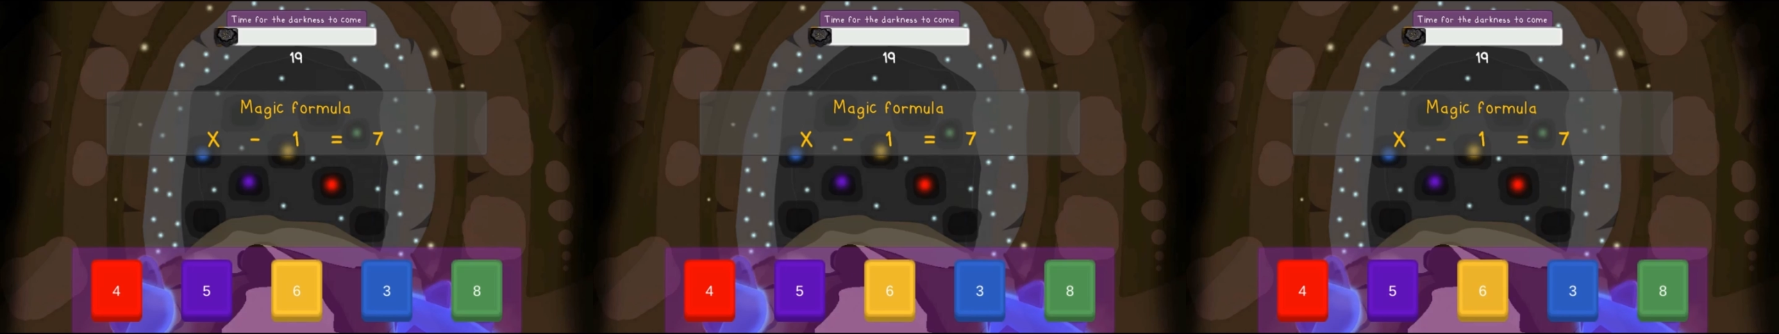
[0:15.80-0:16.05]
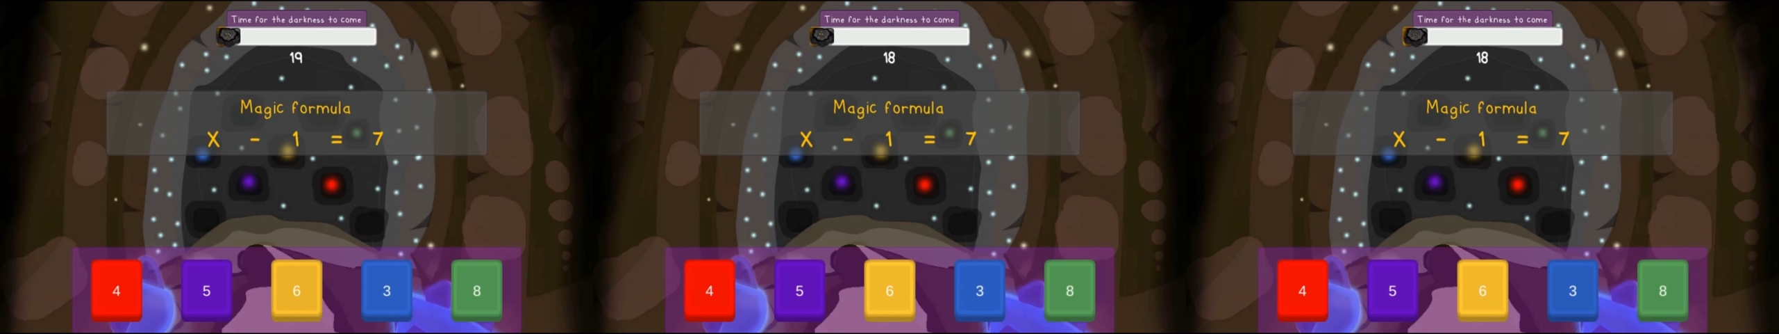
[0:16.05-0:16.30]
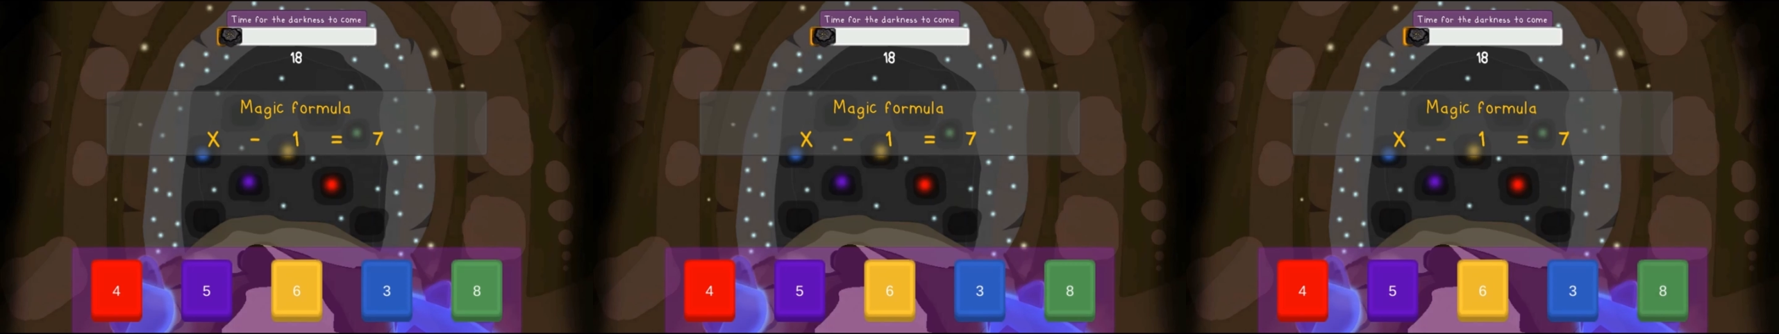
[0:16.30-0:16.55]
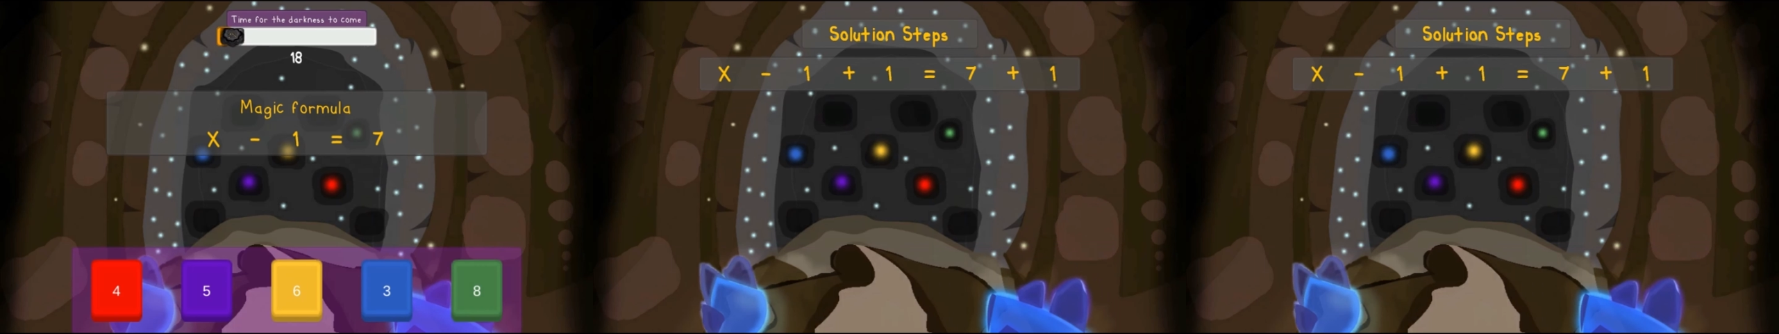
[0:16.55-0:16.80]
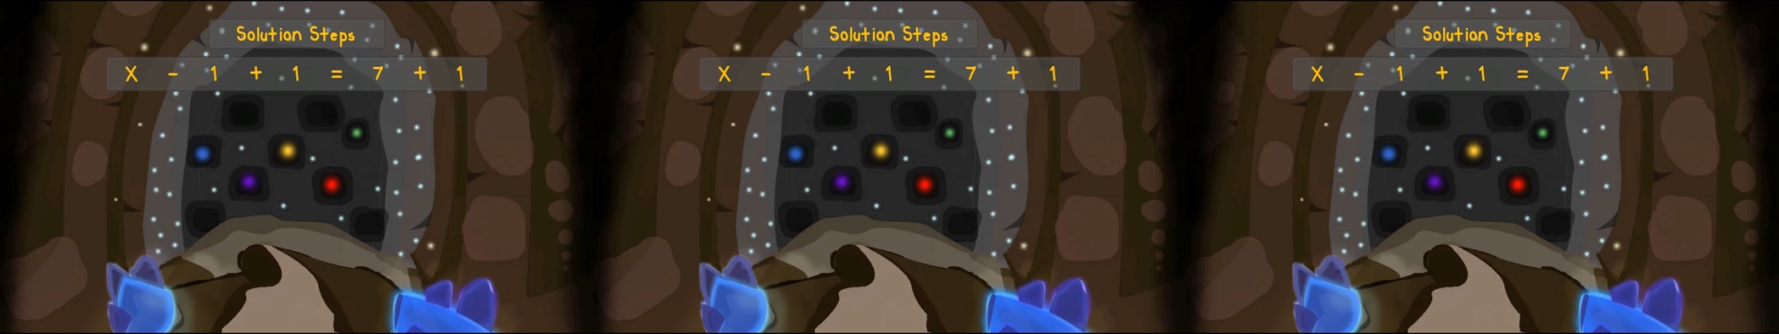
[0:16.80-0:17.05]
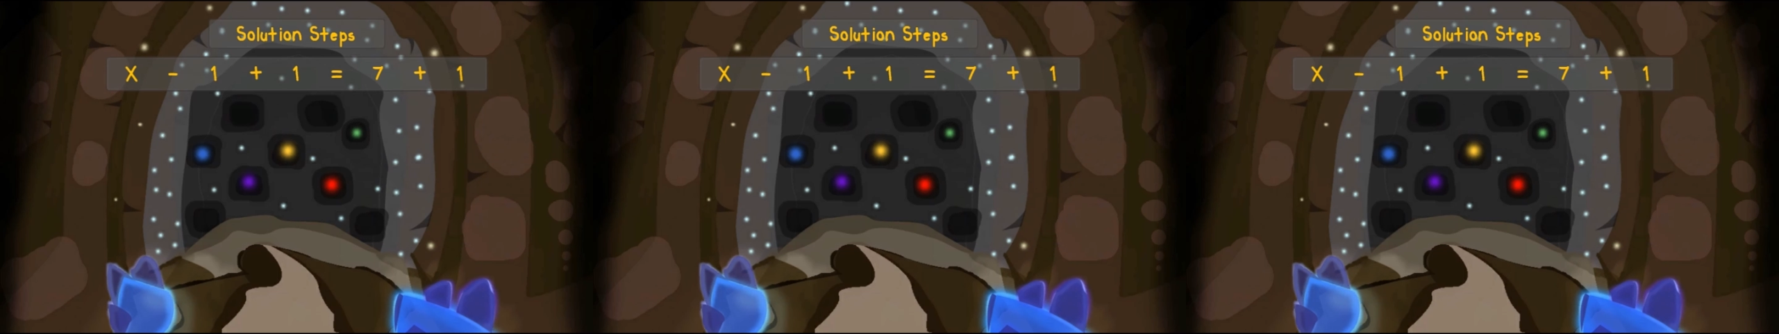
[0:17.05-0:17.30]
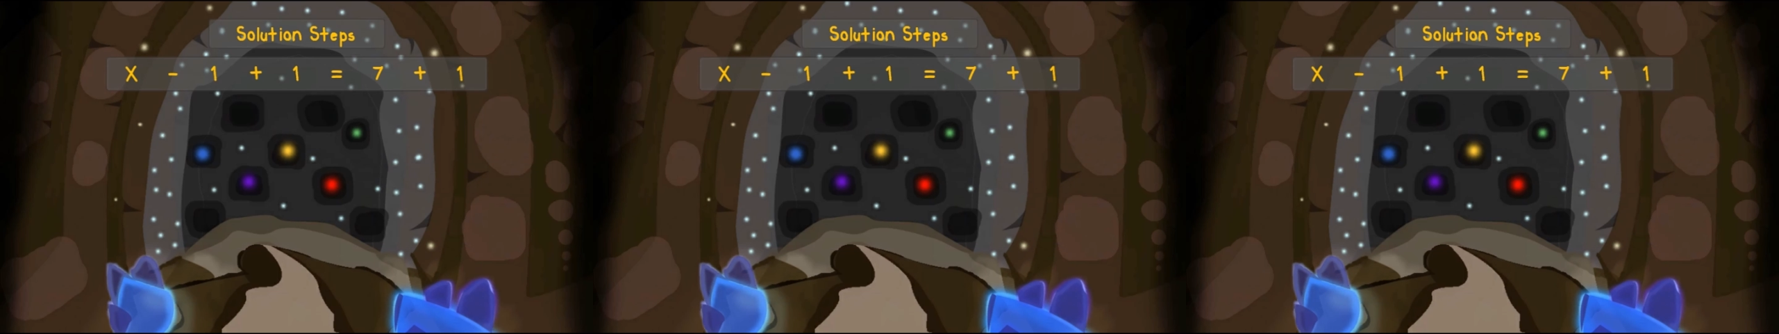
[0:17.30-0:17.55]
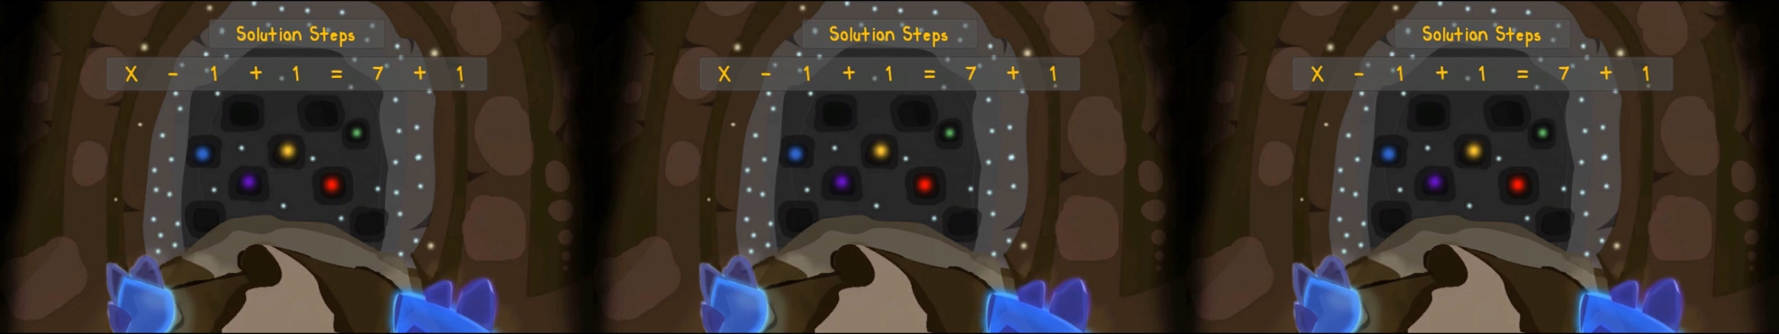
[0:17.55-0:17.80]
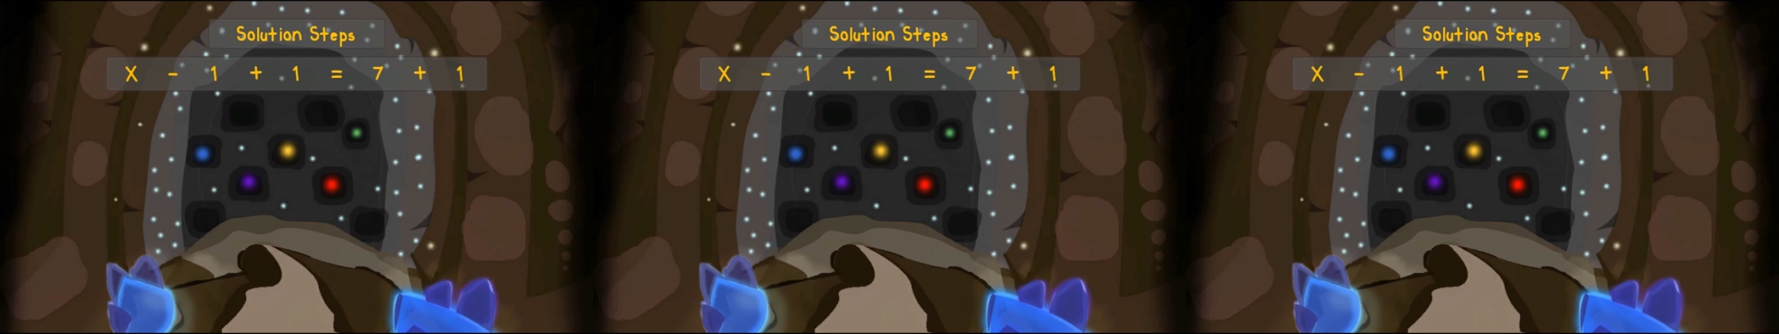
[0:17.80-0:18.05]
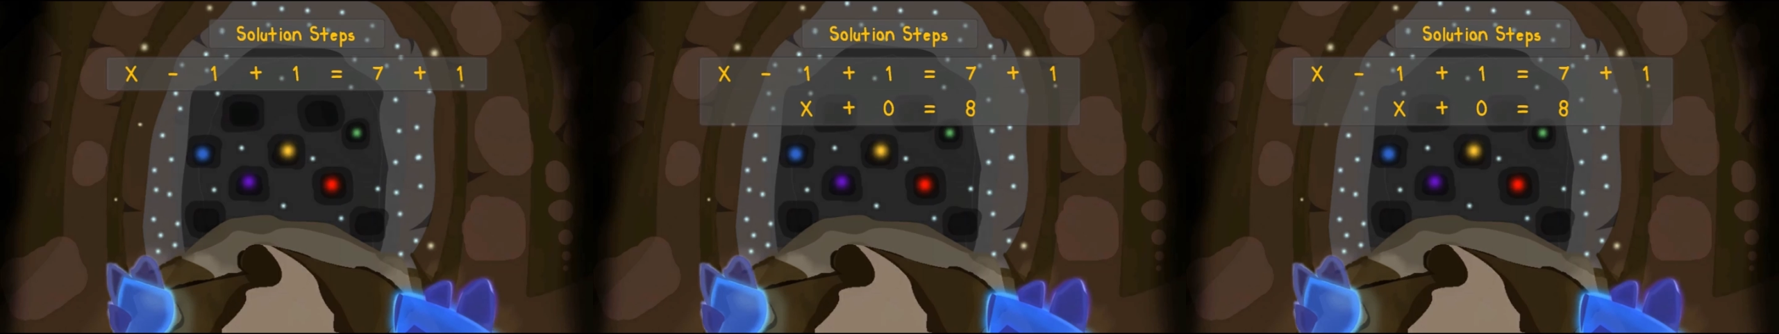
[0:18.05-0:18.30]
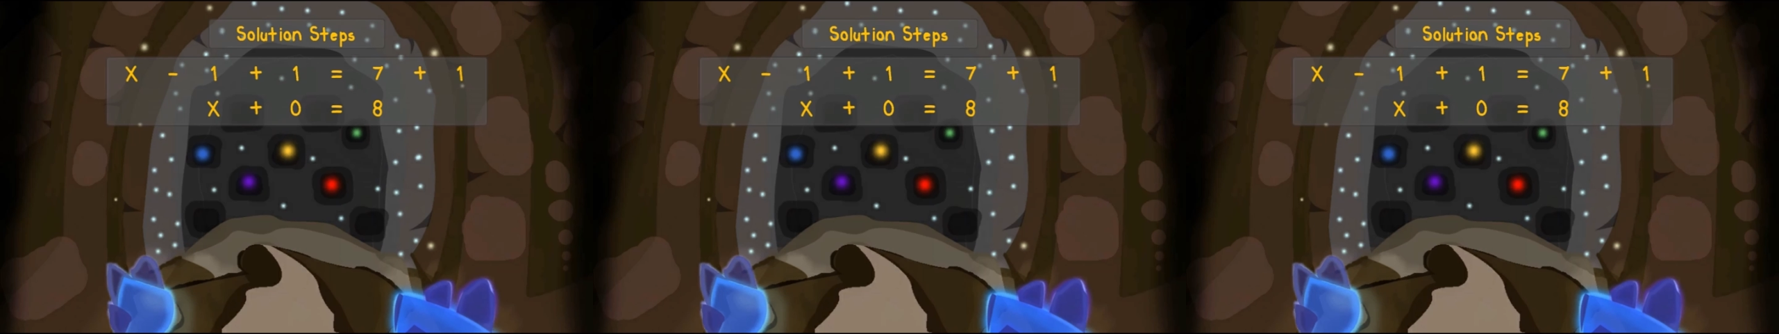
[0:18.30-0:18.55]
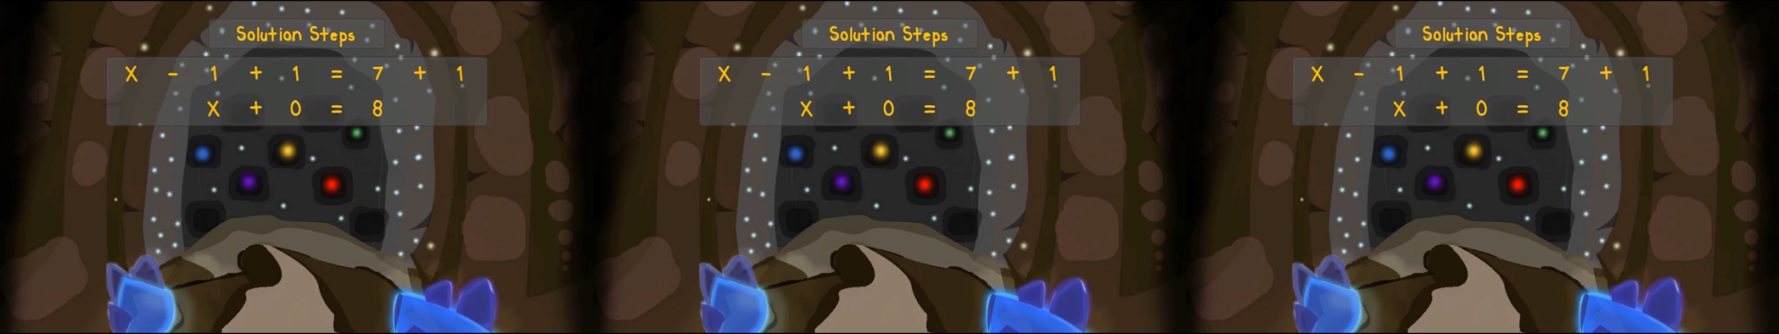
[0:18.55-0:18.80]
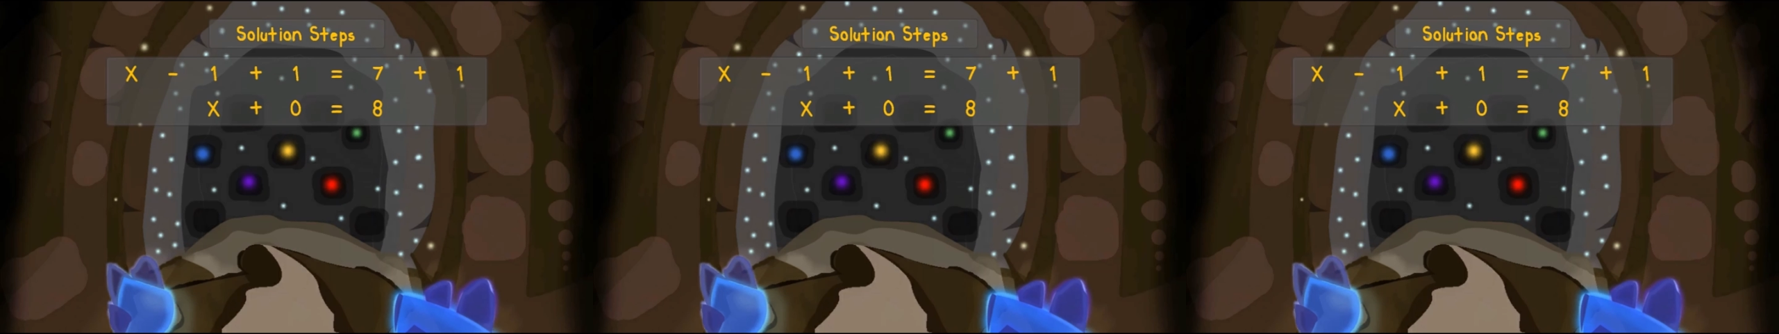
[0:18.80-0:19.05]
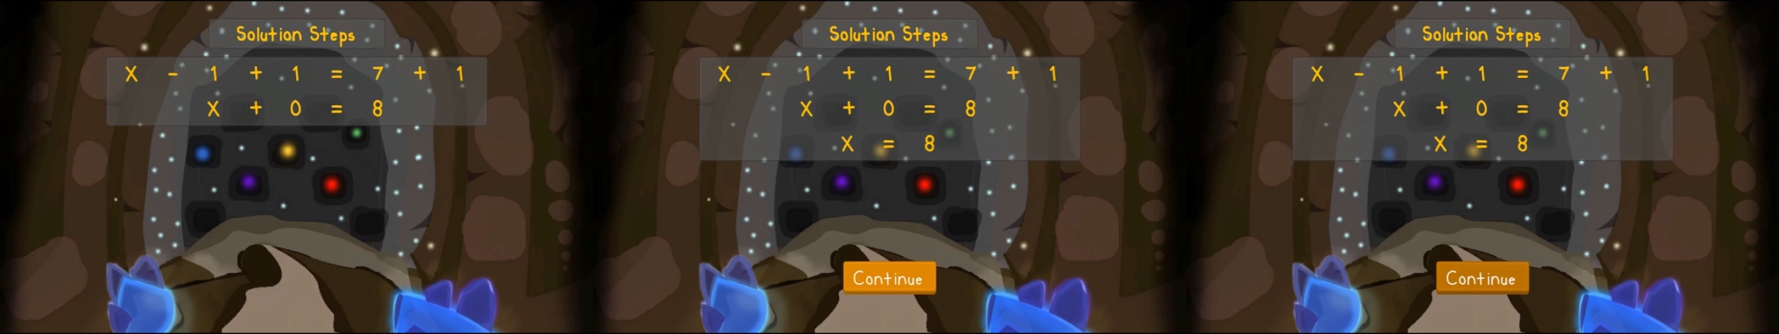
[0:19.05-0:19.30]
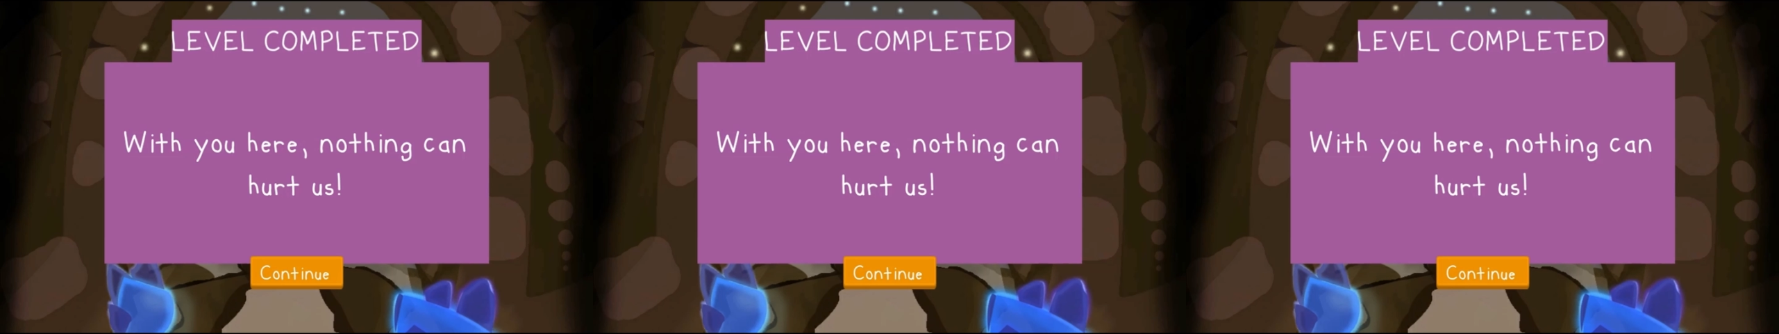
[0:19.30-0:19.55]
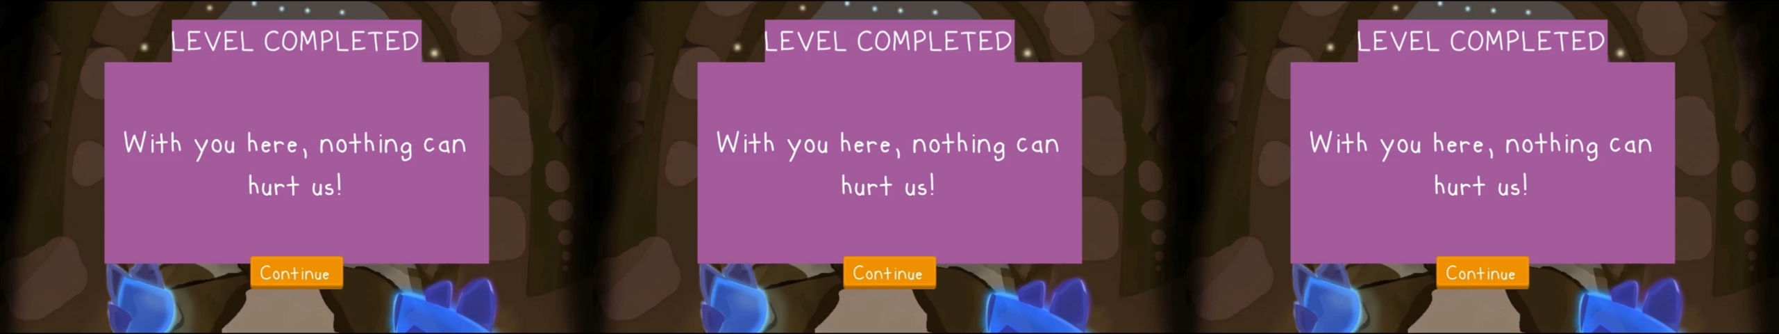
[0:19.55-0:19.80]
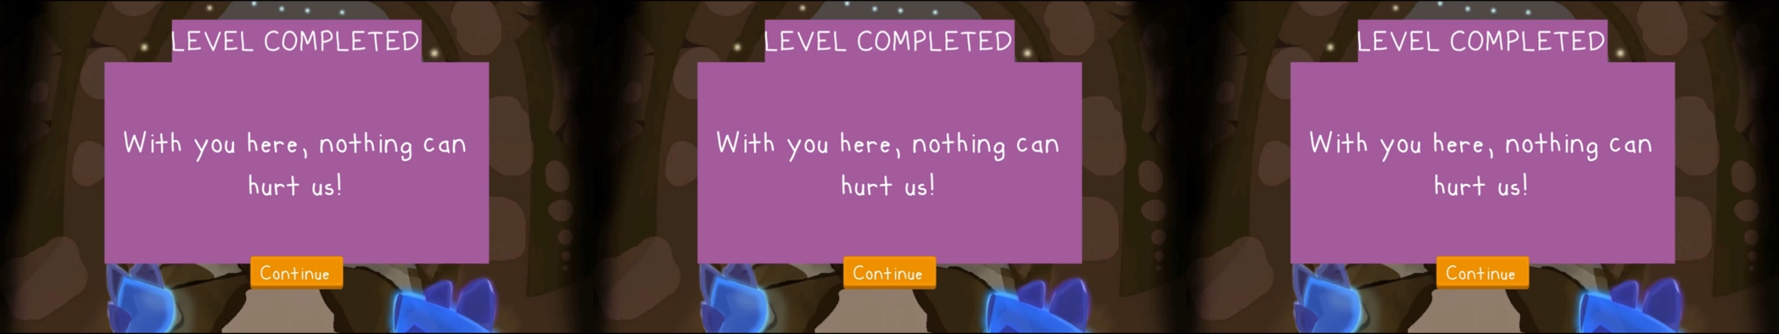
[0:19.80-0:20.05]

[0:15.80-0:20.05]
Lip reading: Nobody's mouth can be seen.